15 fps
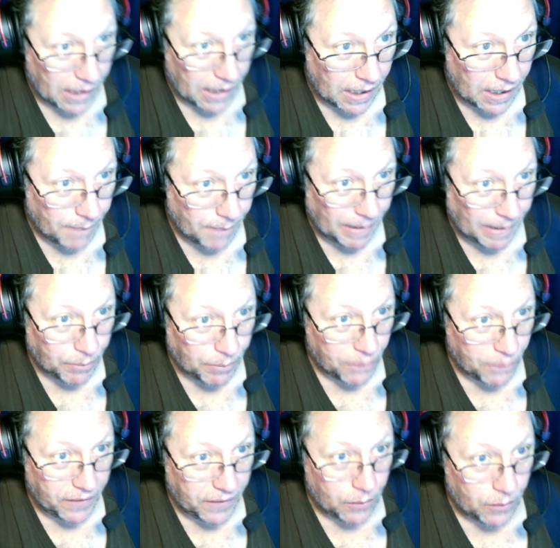Main
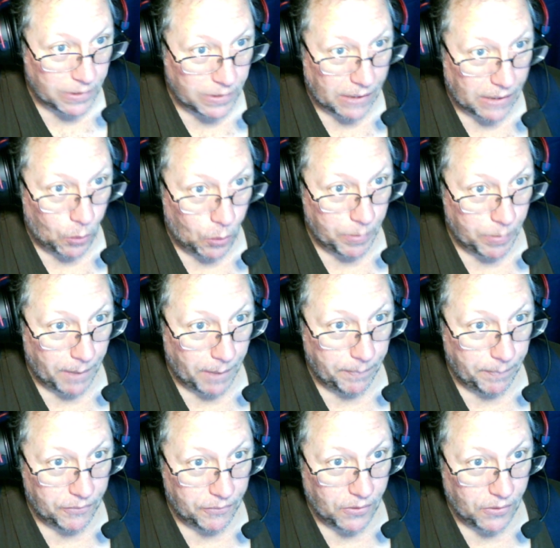profile will now open up
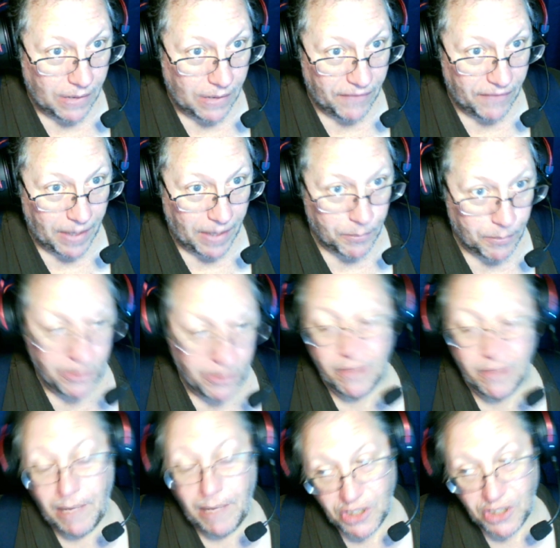so you have the opportunity to
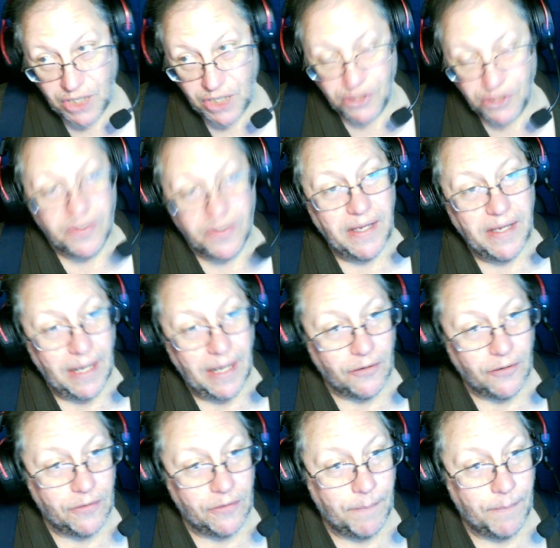make changes. Yes.
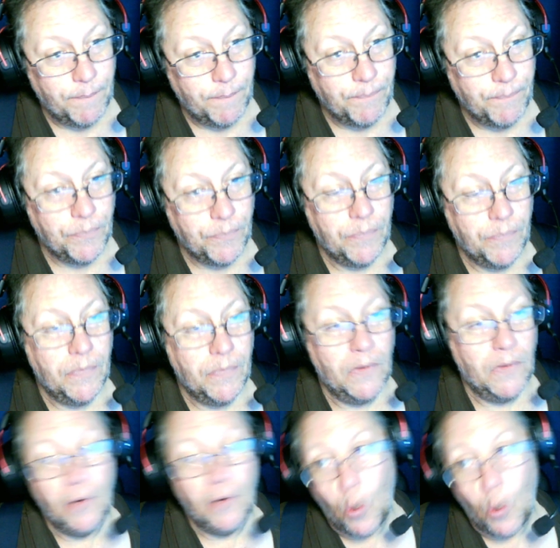
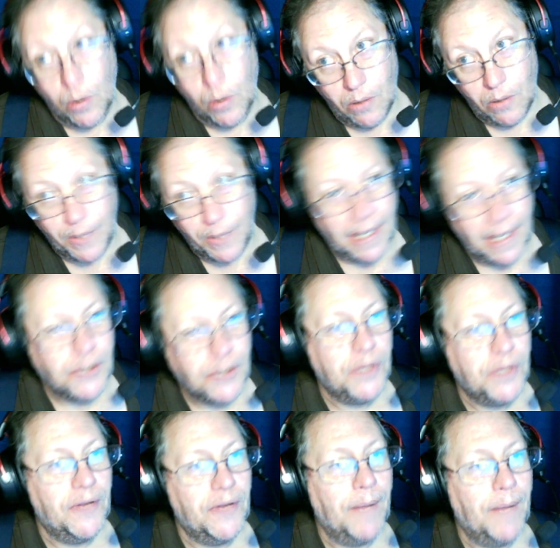Or okay, I should
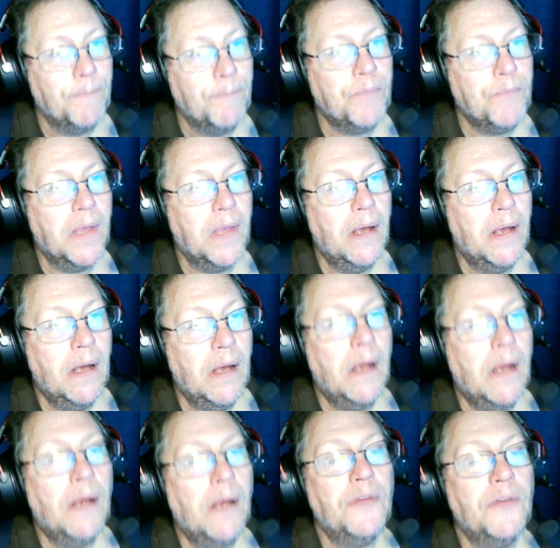say.
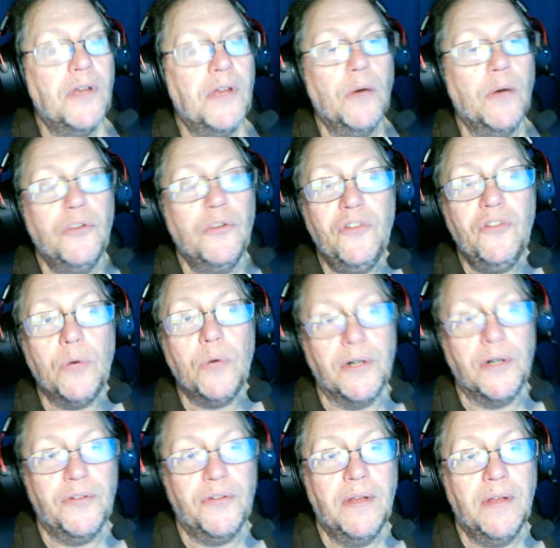So
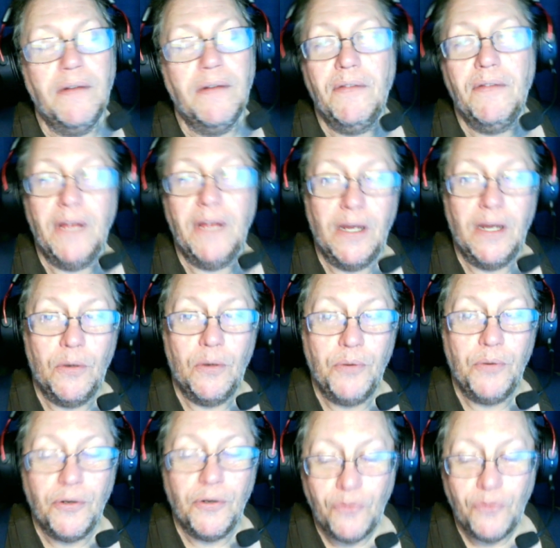source. Though your
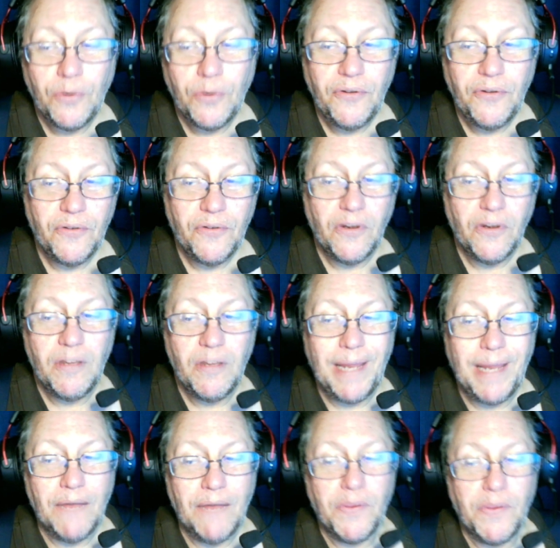source is going to be
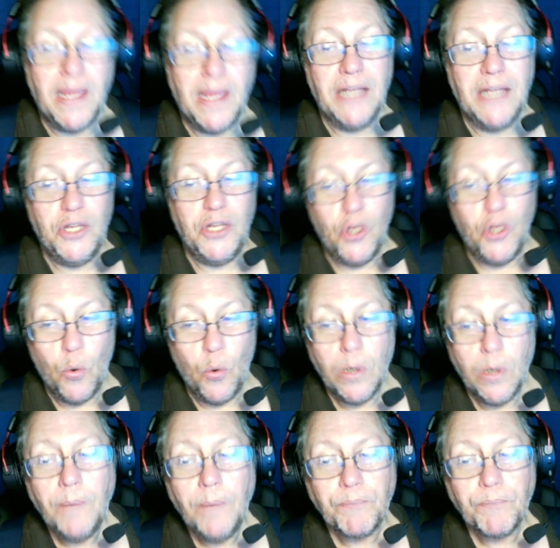everything in your
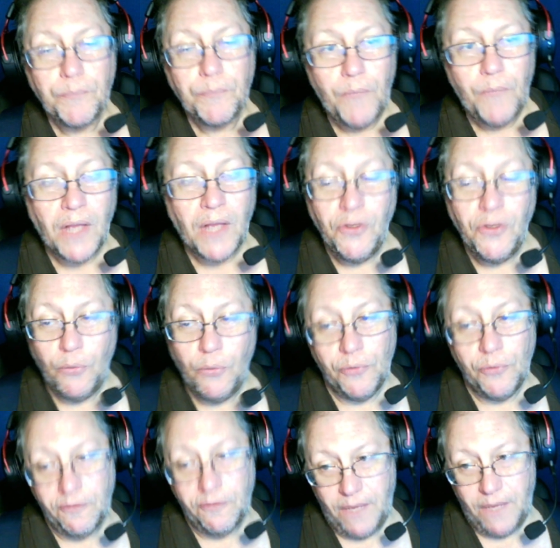user
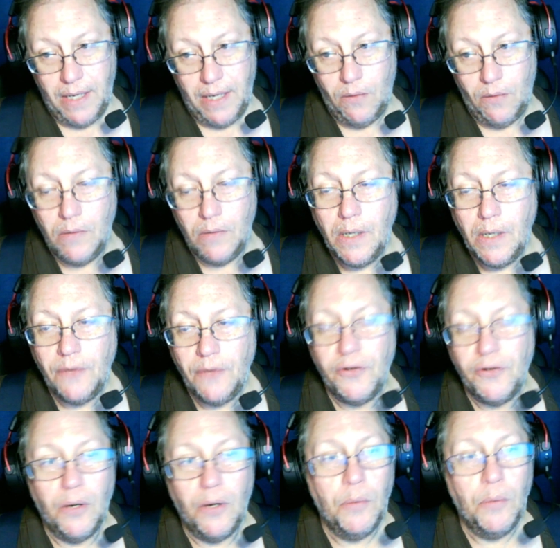file.
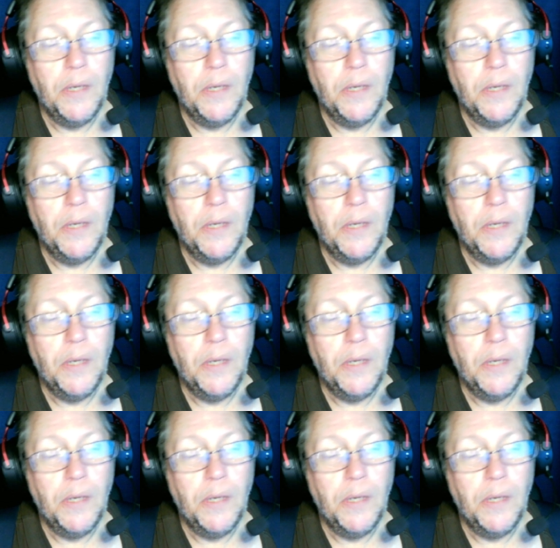So